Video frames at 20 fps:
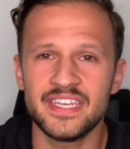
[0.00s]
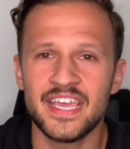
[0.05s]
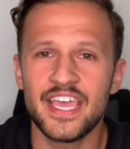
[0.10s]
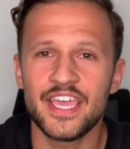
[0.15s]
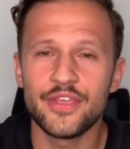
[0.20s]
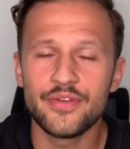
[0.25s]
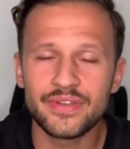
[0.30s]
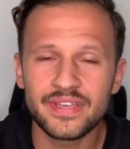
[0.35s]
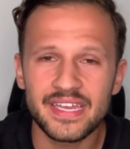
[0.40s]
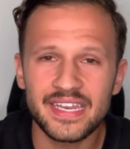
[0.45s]

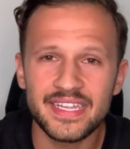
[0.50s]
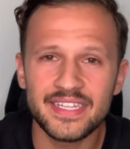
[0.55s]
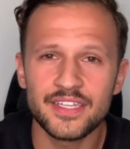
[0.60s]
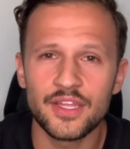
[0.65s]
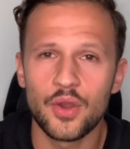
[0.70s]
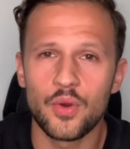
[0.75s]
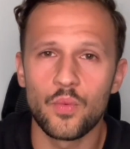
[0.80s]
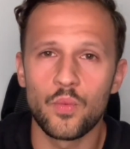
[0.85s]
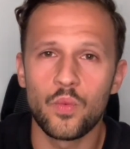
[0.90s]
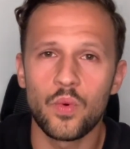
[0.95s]
You can eat
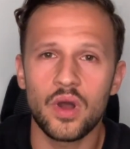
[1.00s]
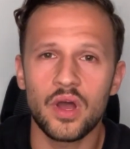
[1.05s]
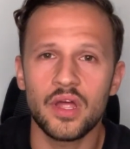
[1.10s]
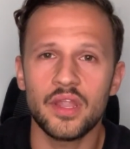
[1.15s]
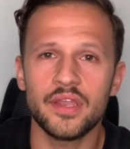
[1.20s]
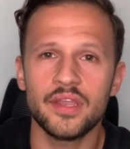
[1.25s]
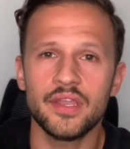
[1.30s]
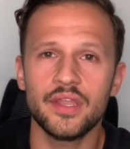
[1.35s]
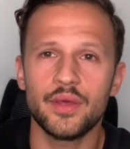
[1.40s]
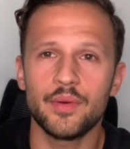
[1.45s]

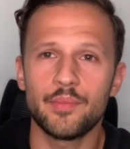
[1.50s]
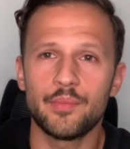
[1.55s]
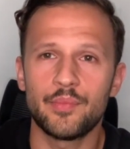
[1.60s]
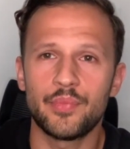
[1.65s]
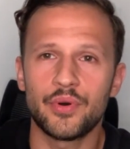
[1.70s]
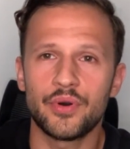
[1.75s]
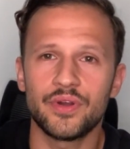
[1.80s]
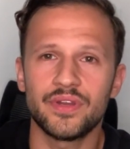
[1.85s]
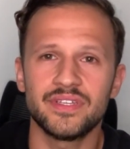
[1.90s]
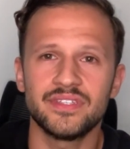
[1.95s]

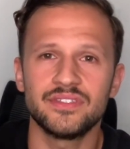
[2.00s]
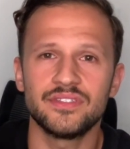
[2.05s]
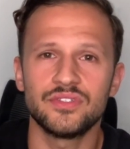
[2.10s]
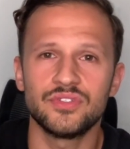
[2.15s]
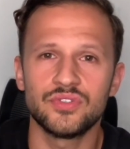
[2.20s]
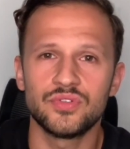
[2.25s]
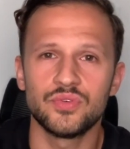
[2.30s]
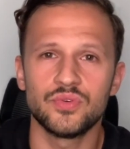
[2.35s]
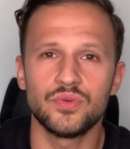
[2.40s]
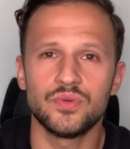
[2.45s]

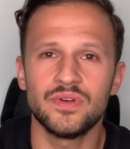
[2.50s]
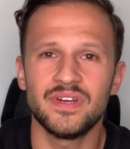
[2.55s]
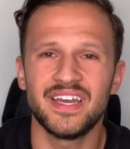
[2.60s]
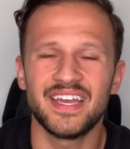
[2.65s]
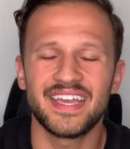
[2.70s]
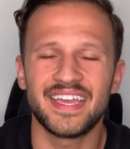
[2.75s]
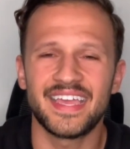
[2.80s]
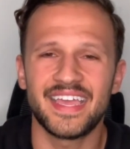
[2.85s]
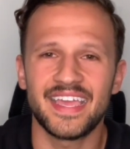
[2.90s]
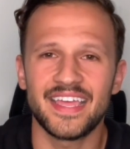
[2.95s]
1.2
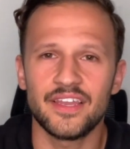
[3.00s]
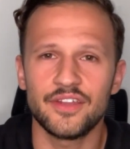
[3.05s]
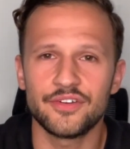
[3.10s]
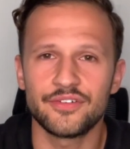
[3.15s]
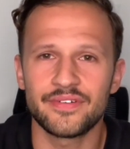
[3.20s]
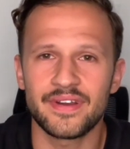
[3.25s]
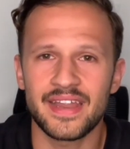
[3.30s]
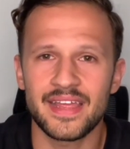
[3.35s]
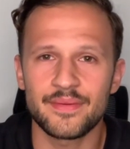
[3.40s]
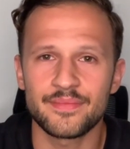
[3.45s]

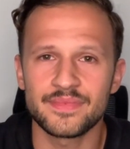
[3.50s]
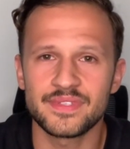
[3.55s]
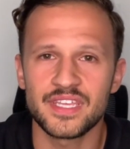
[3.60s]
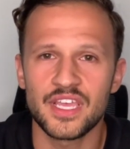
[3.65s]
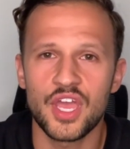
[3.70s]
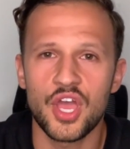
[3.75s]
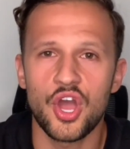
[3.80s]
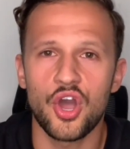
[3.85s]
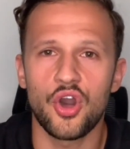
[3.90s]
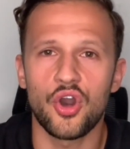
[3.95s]
kilograms
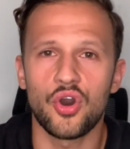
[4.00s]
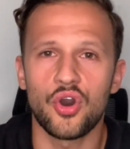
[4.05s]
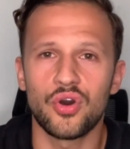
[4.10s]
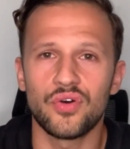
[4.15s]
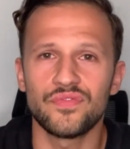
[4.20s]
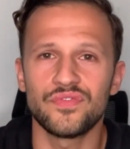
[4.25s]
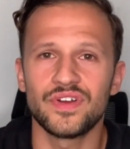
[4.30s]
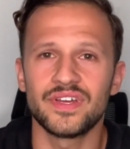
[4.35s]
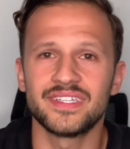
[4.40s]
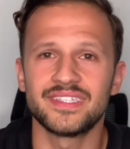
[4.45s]
of
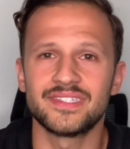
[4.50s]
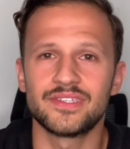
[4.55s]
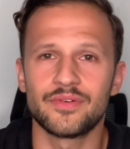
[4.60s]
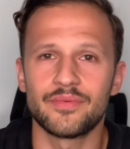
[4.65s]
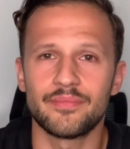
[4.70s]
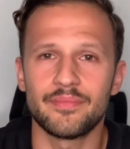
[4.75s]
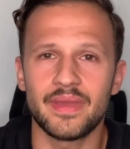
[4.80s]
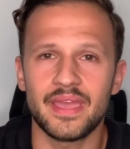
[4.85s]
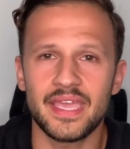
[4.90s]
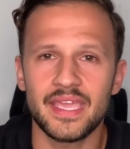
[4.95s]

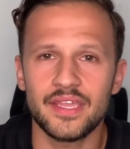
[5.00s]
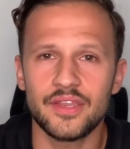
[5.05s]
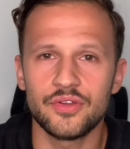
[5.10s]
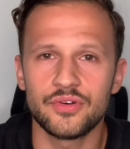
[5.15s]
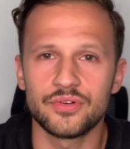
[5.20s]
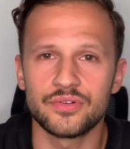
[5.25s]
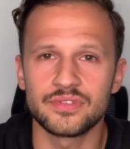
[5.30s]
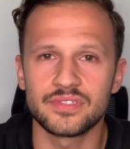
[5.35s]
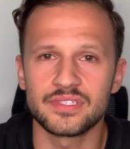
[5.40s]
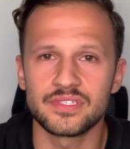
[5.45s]

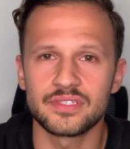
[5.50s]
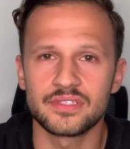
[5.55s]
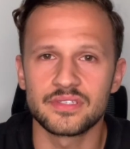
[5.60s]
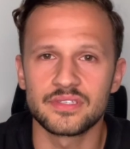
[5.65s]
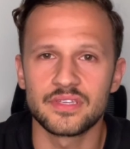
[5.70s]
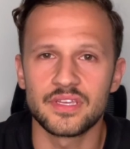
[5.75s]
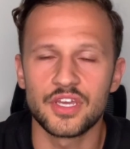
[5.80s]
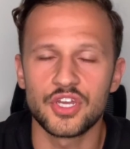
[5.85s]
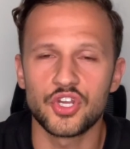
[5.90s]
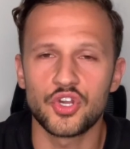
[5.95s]
tomatoes
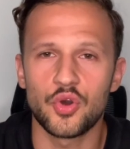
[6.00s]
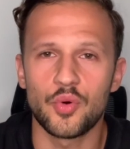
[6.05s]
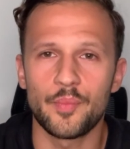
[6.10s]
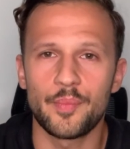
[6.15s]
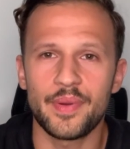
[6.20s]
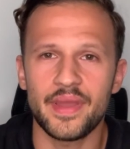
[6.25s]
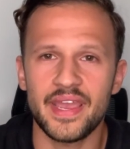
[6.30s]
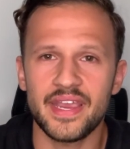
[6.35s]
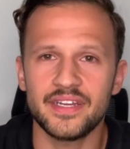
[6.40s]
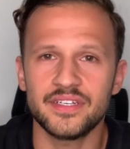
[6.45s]

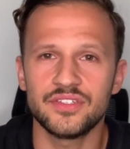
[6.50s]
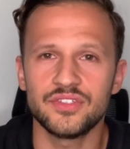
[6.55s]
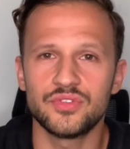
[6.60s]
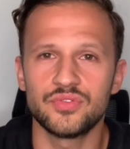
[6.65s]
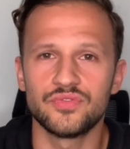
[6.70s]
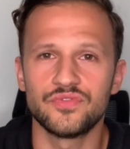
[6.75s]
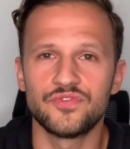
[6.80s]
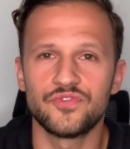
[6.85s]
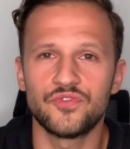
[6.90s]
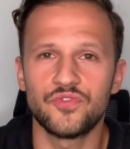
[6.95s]
compared to
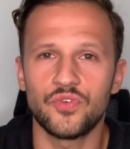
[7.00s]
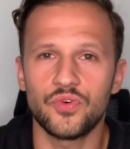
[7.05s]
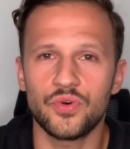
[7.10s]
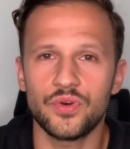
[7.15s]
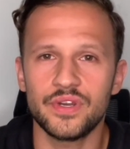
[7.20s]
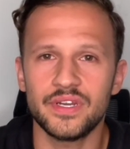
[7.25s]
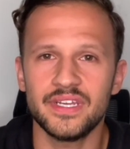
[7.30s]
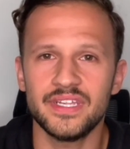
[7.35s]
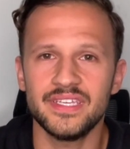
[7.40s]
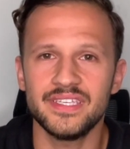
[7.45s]

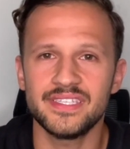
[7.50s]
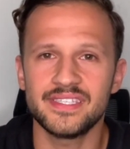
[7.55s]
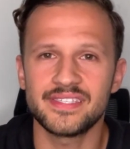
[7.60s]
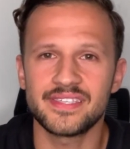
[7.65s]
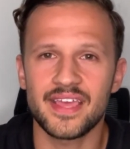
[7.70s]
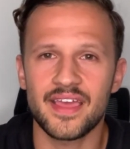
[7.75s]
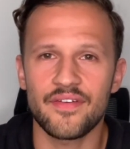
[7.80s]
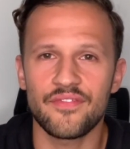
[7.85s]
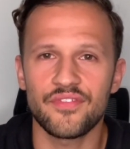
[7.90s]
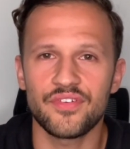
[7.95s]

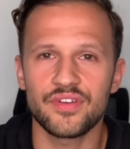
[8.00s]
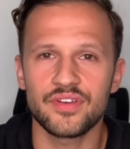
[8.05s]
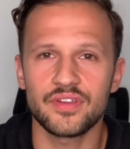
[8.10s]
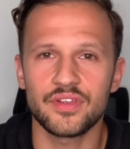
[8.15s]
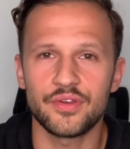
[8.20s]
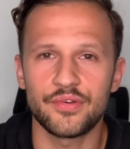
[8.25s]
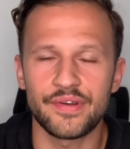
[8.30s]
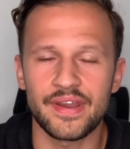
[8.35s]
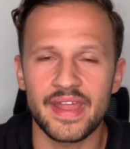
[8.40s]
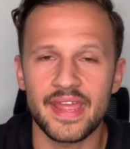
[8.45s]
47
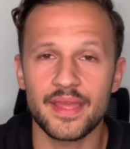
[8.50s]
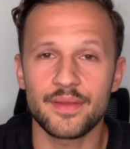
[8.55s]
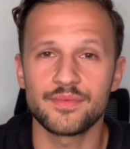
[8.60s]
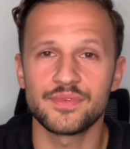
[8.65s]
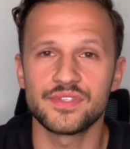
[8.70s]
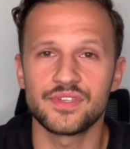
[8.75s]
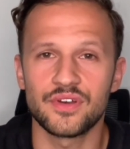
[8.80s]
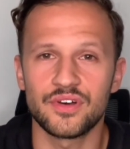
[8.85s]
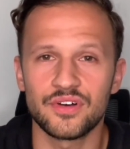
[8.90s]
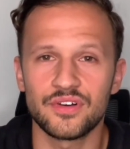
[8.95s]
grams
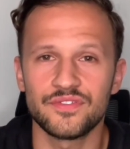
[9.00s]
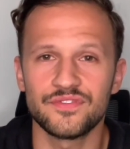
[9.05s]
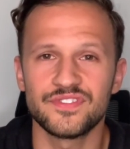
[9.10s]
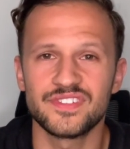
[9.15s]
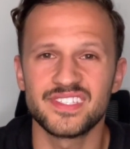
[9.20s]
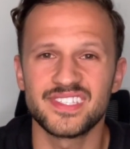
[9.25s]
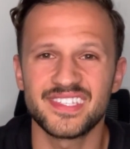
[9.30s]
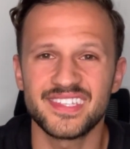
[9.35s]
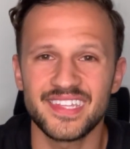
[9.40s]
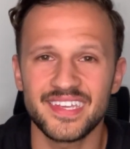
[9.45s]
of
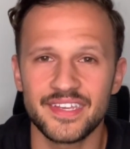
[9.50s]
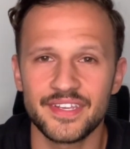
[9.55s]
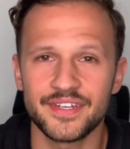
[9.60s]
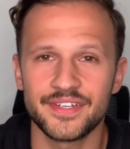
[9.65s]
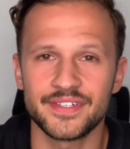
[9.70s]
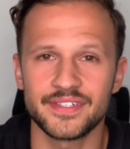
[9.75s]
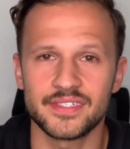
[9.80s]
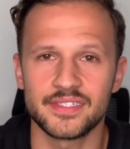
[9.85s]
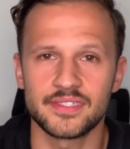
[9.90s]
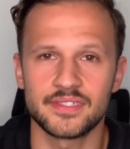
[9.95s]

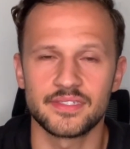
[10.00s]
Snickers.